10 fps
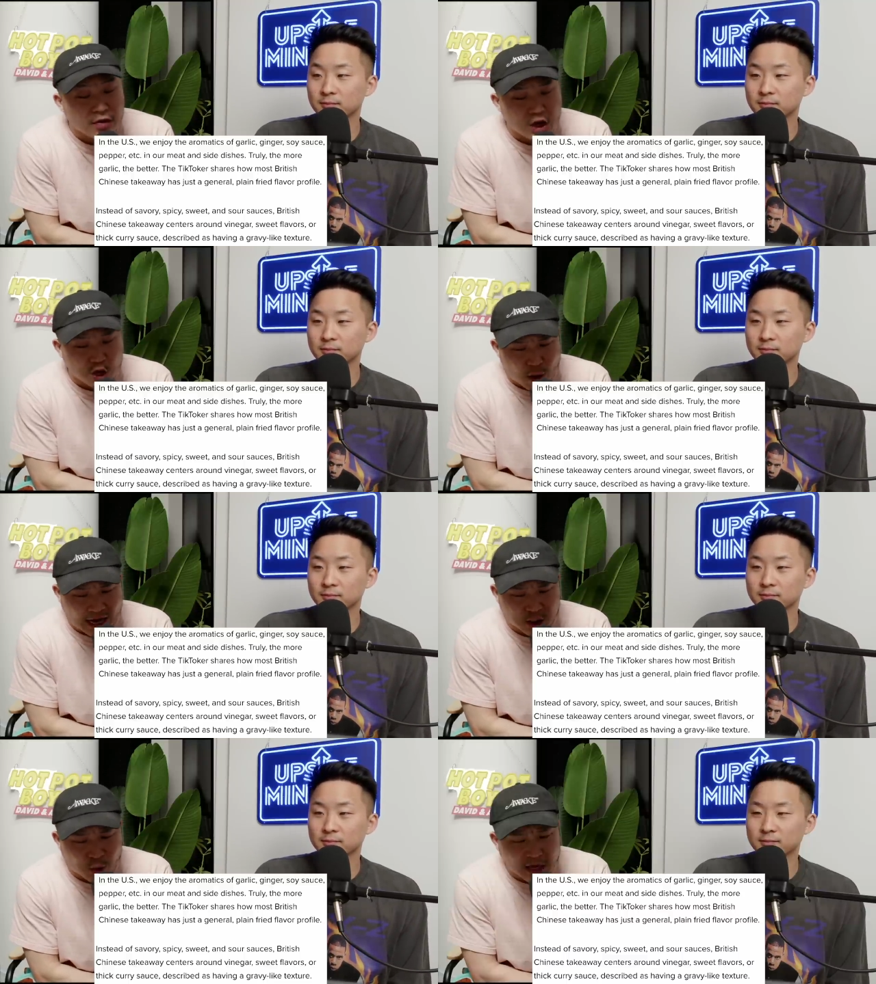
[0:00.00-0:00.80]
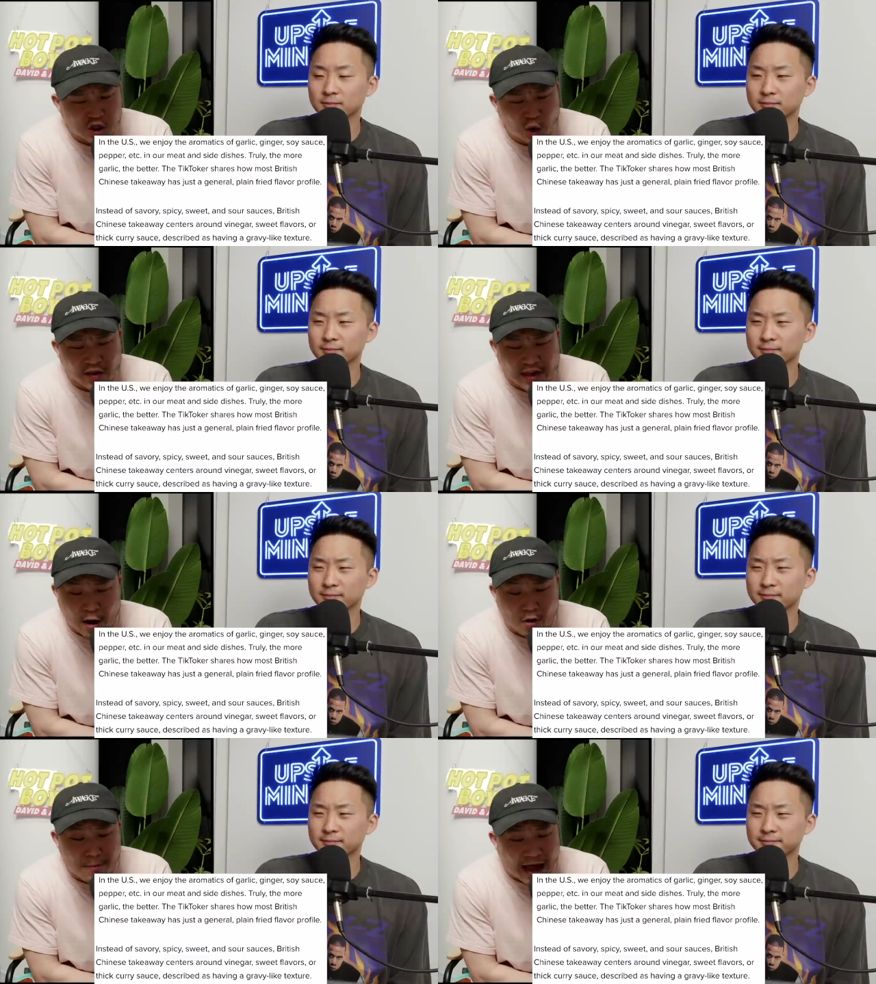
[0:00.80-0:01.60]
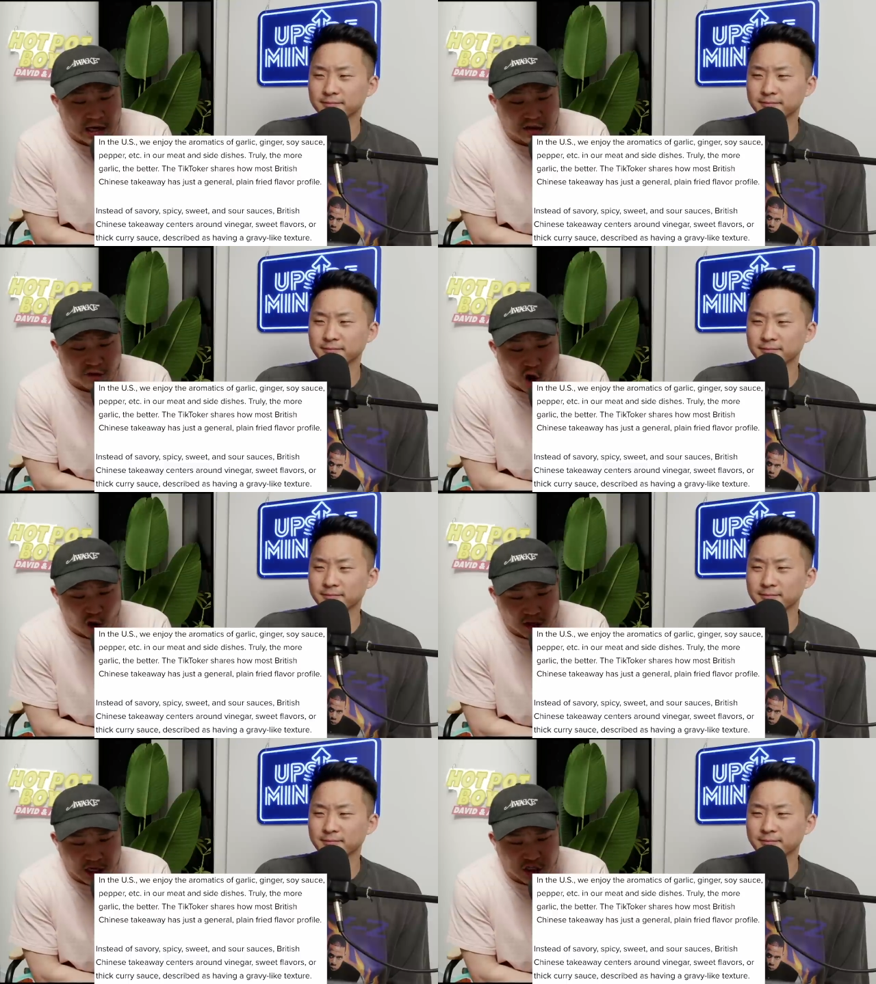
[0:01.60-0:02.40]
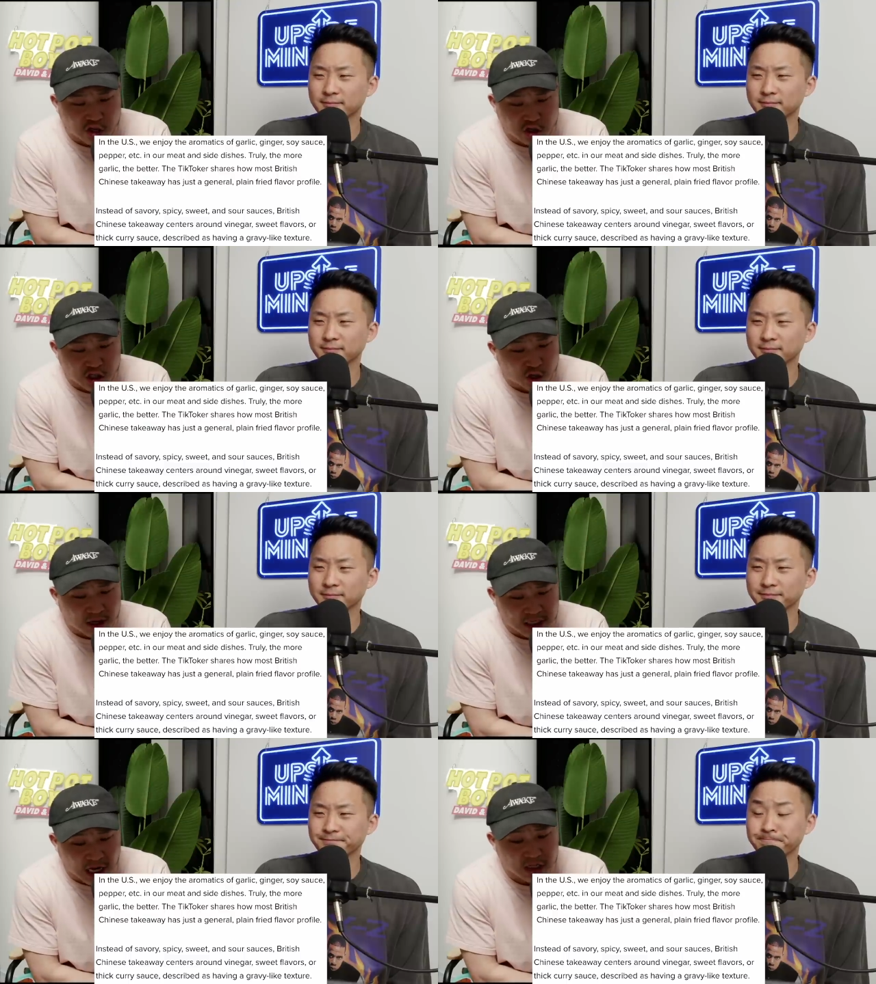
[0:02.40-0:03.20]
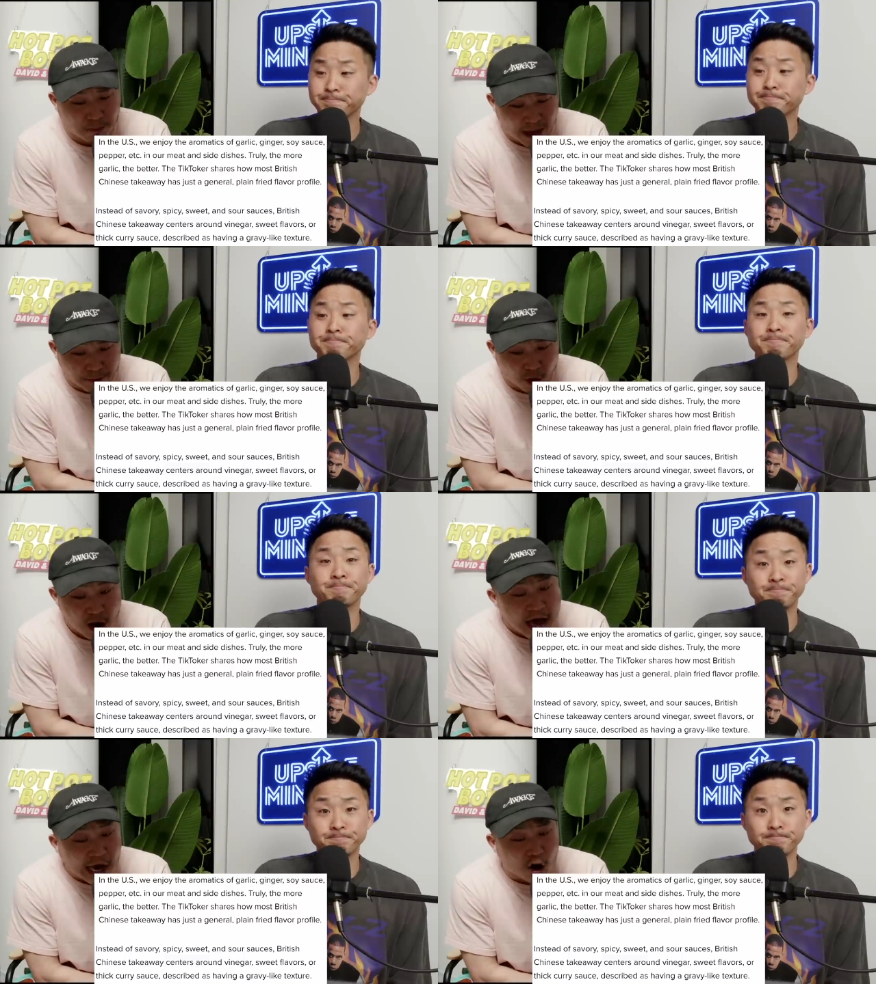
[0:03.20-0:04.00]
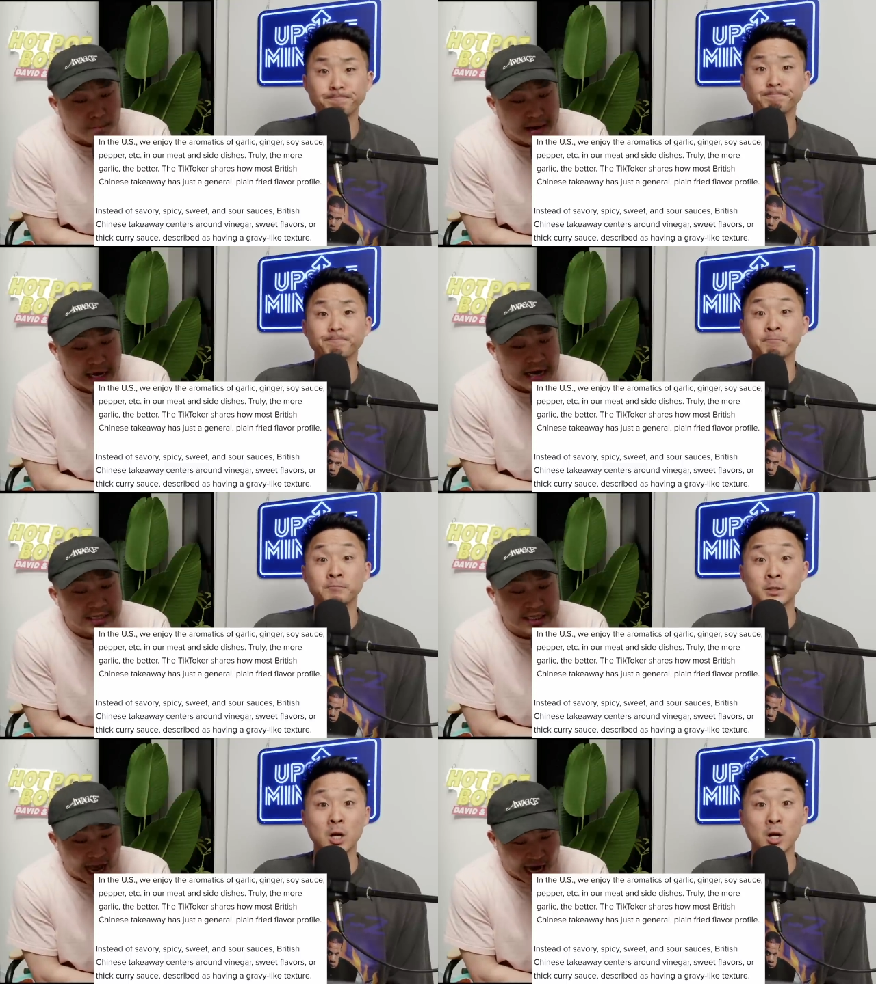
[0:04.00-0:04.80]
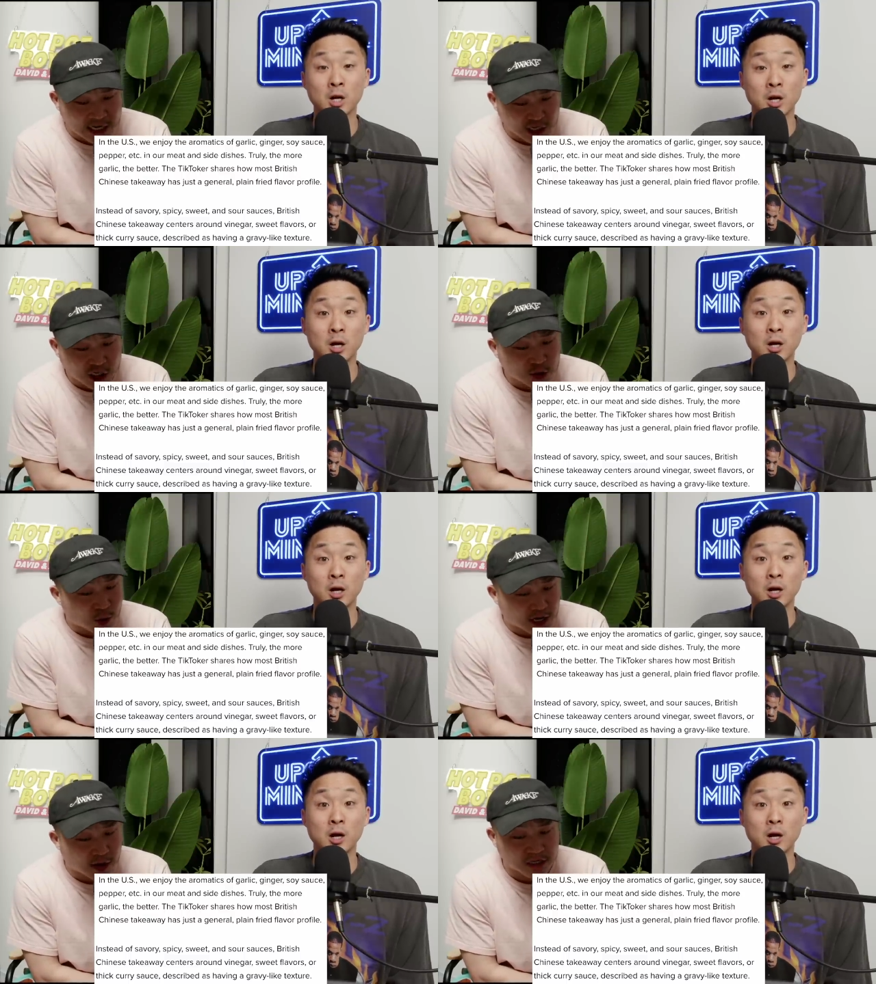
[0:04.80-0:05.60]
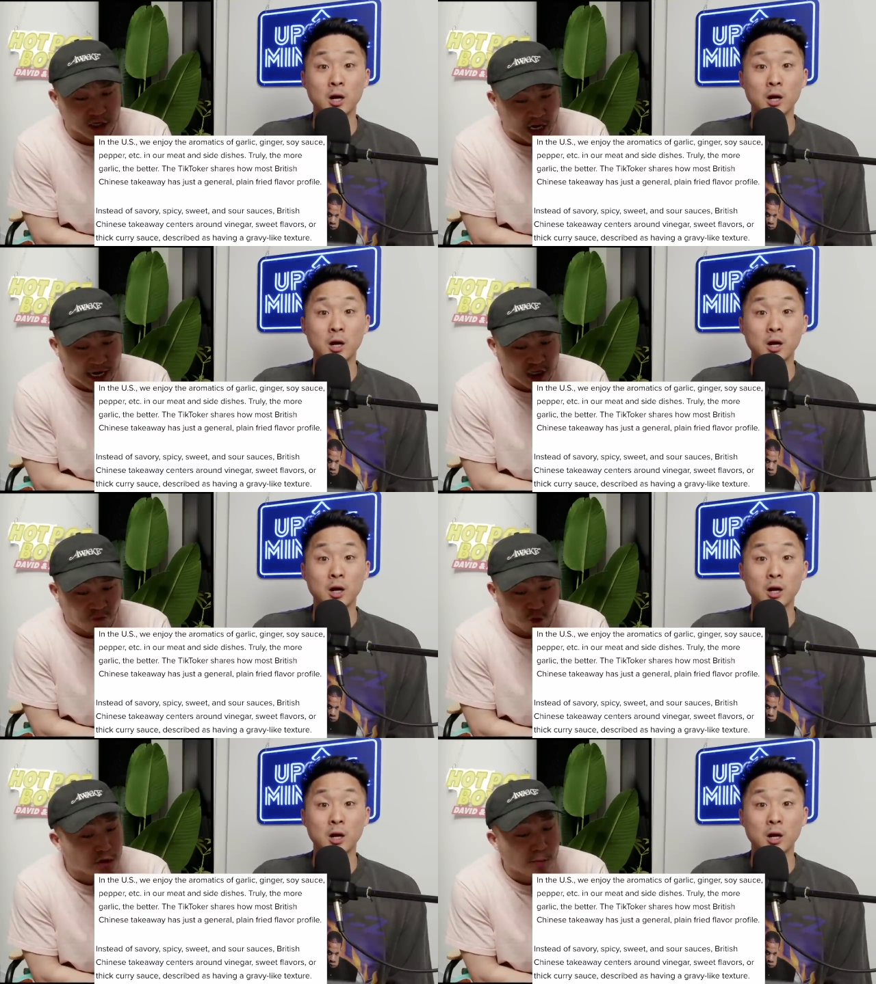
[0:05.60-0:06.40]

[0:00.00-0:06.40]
Speaker 1: the US, we enjoy the aromatics of garlic, ginger, soy sauce, pepper in our meat and side dishes when it comes to Chinese food.